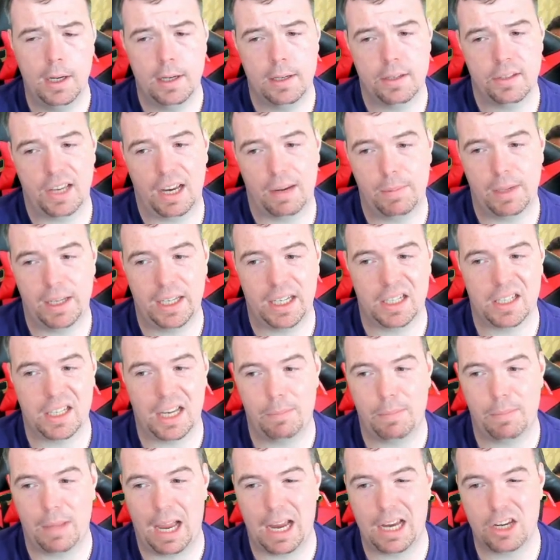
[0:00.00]
Same league,
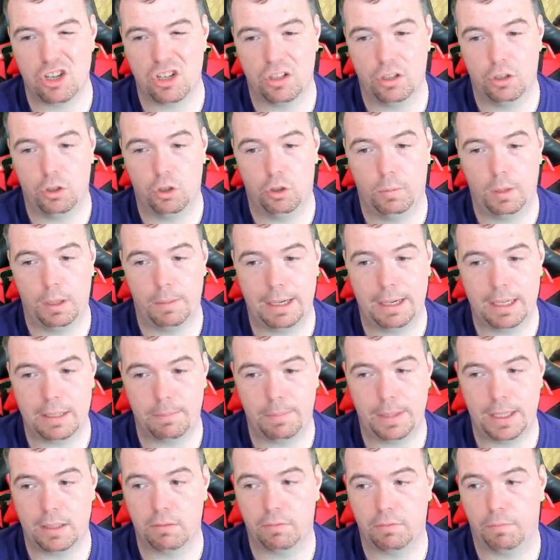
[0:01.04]
same nation, and normally the best
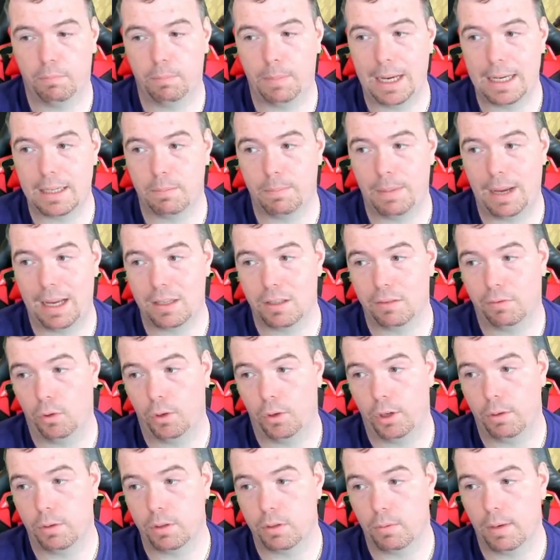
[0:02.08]
bids, best bets
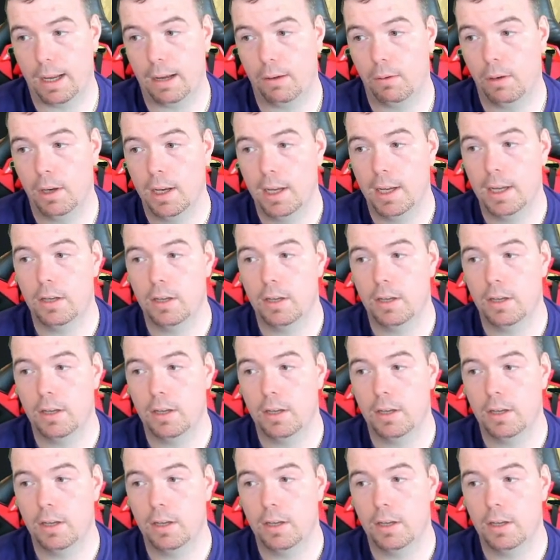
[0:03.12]
for you as well.